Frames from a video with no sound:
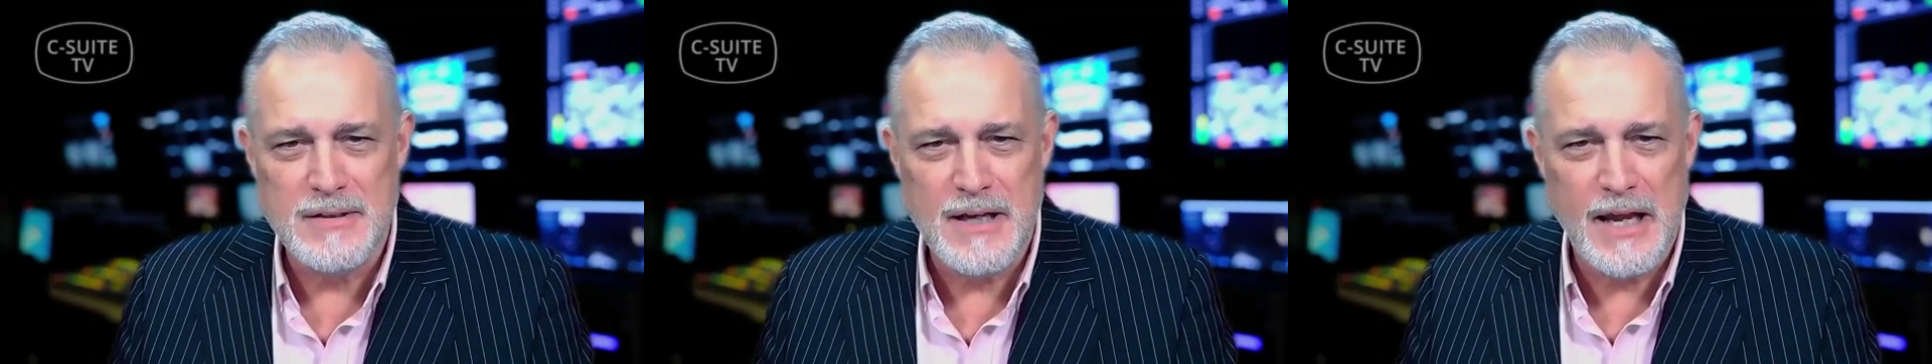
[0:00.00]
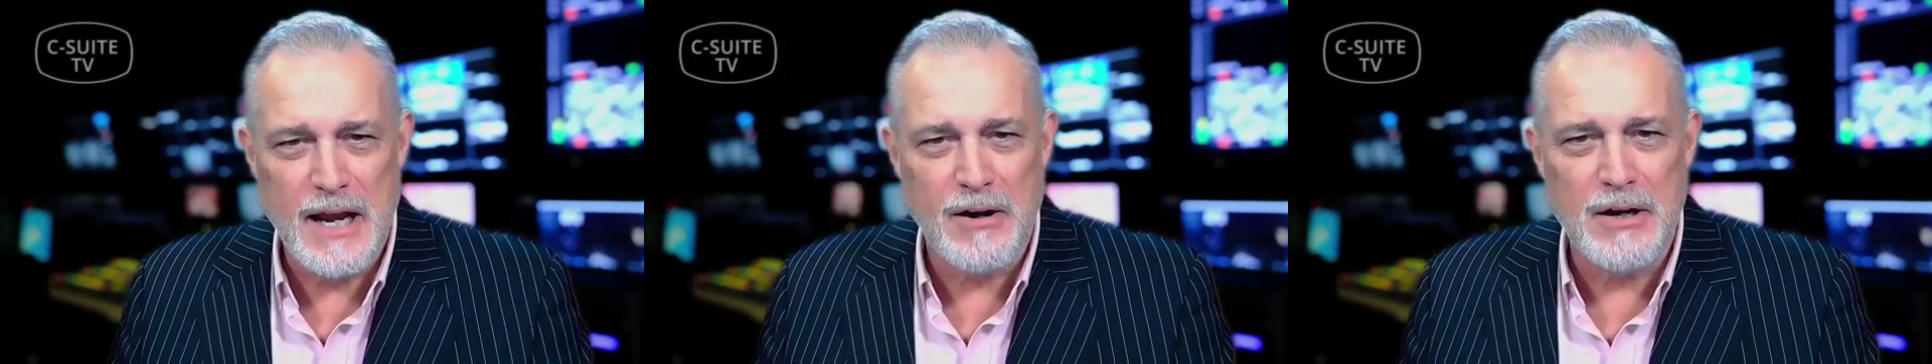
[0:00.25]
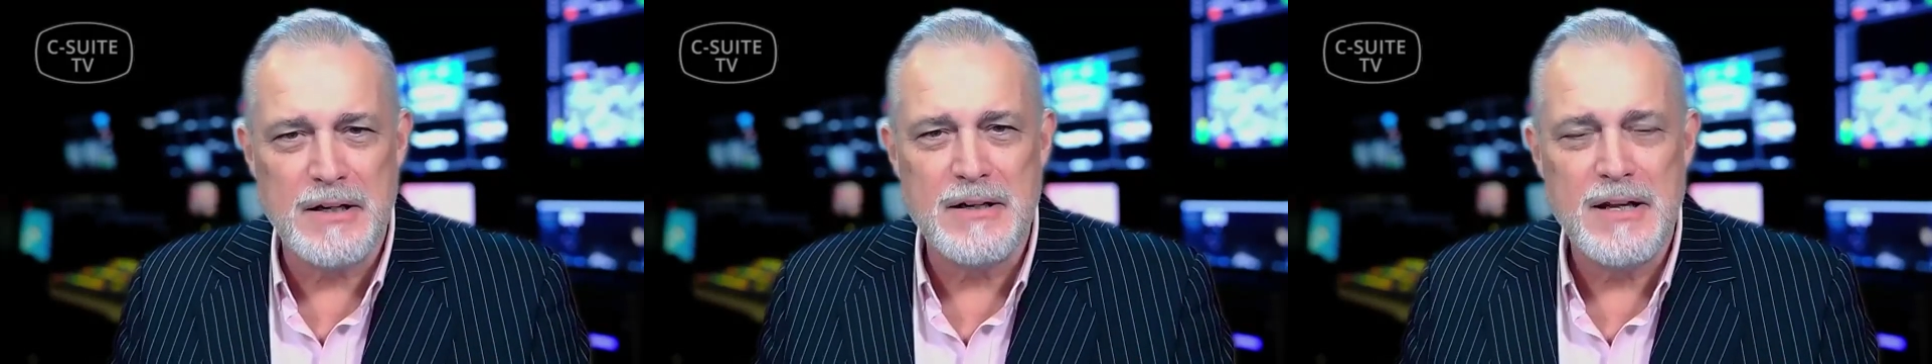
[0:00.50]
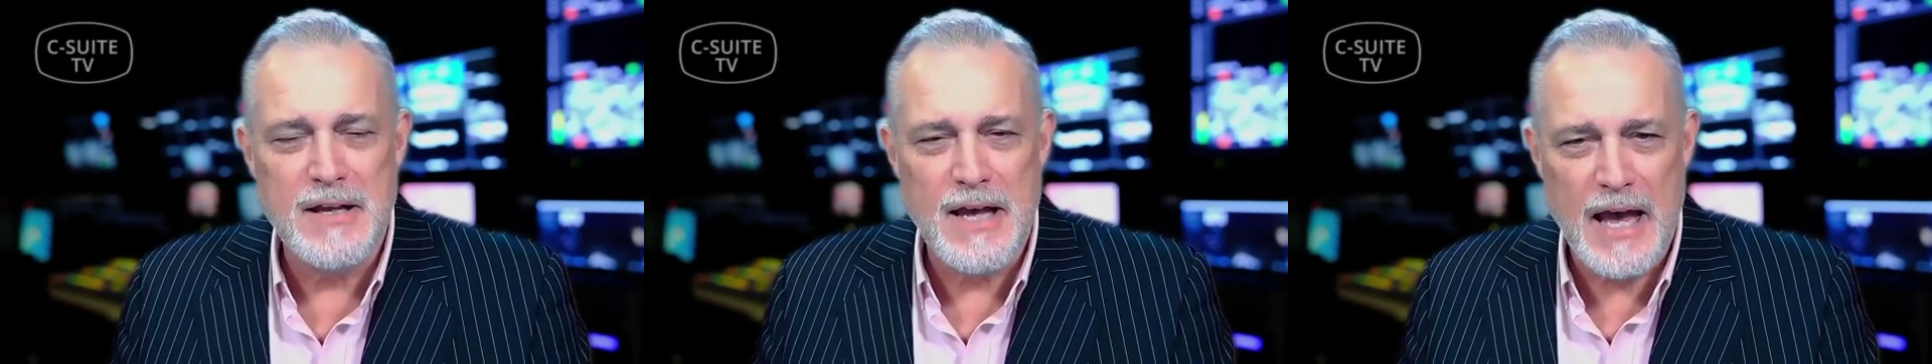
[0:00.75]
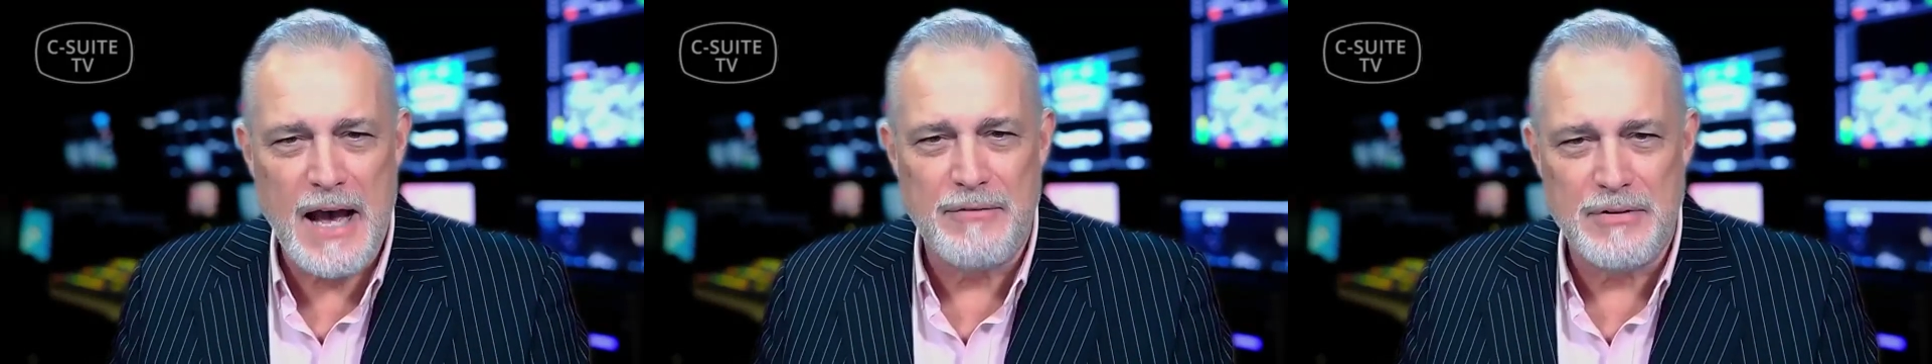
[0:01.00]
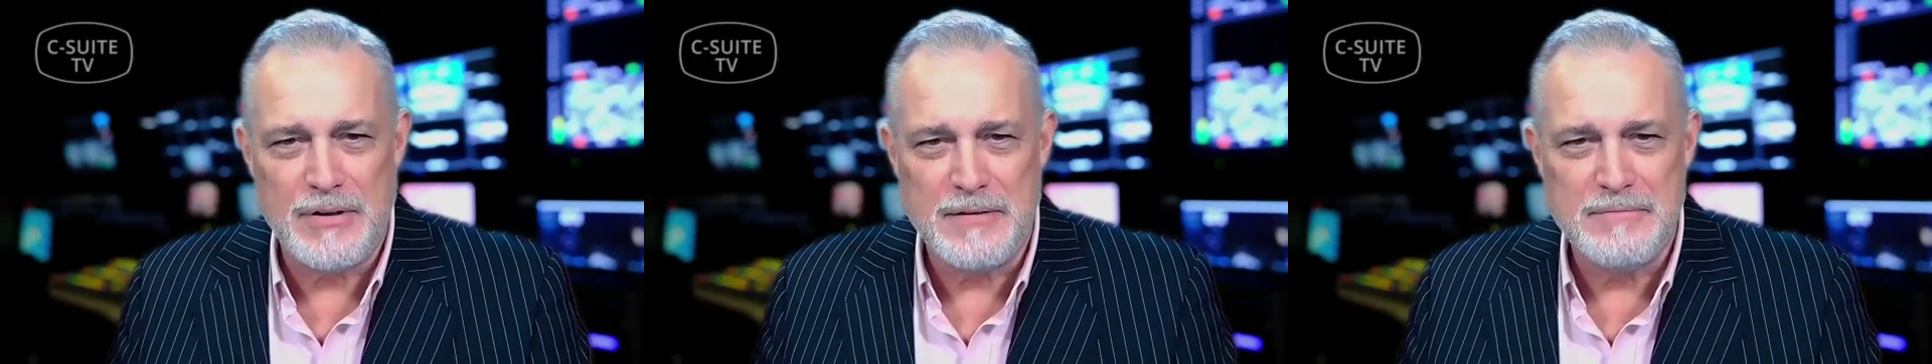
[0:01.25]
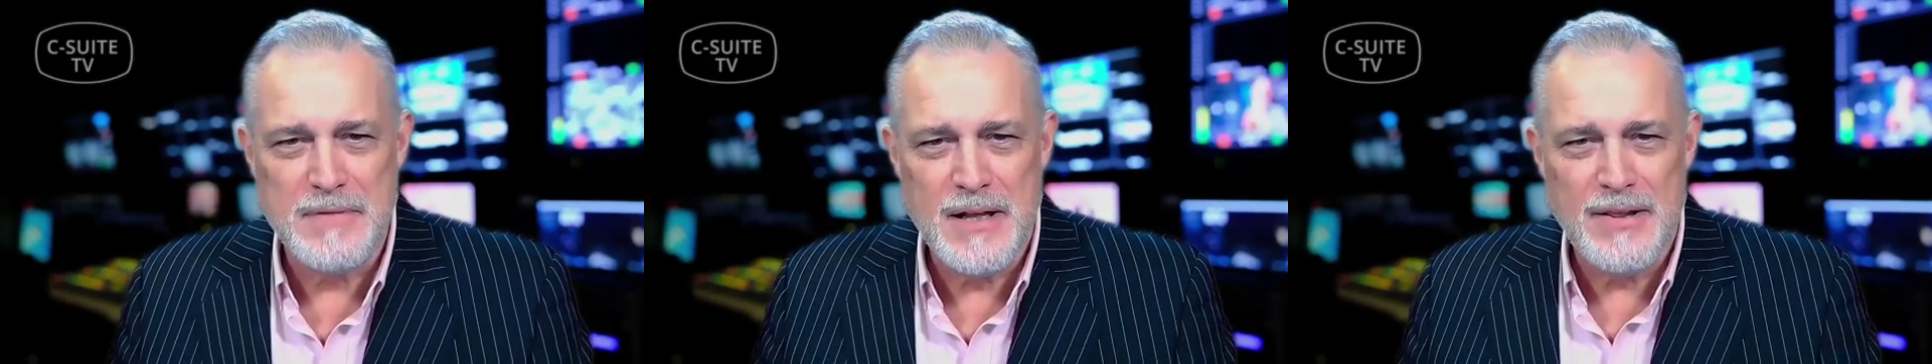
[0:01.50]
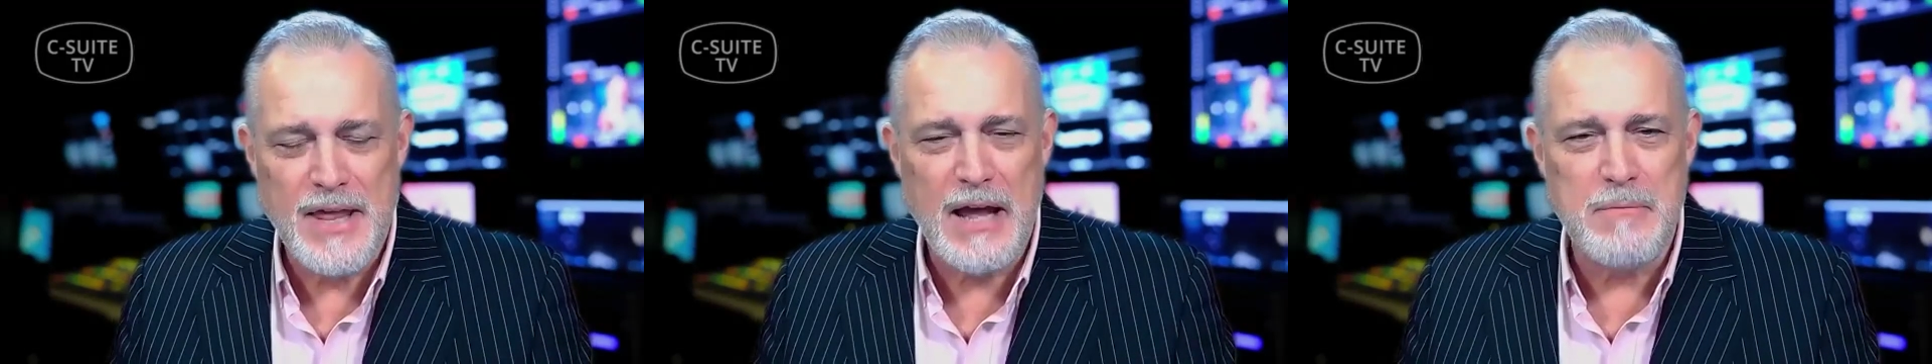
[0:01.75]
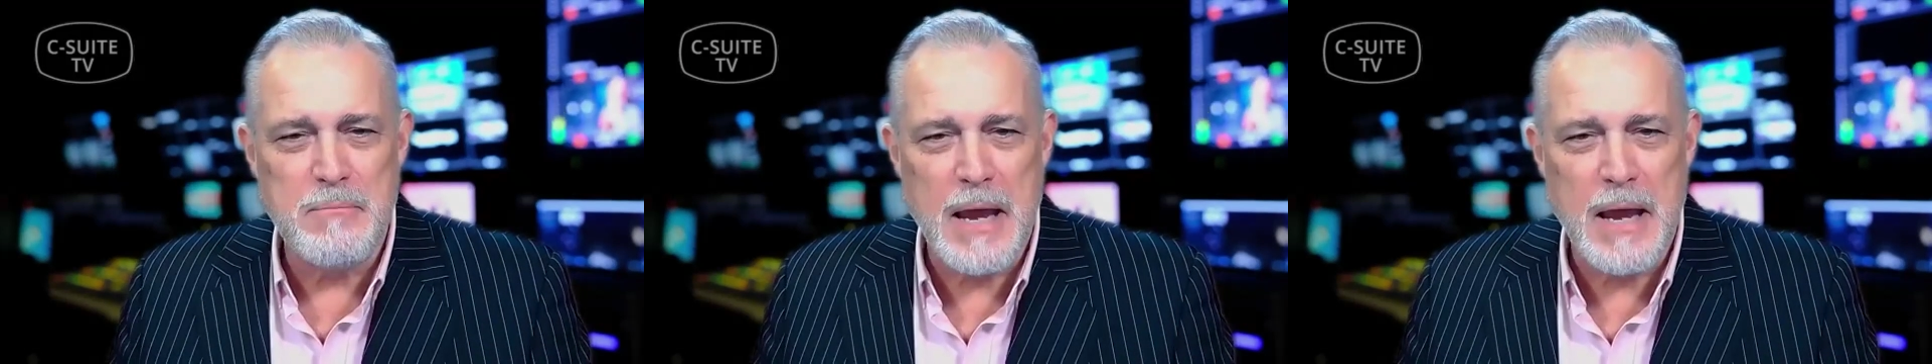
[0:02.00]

Aaron Avila. That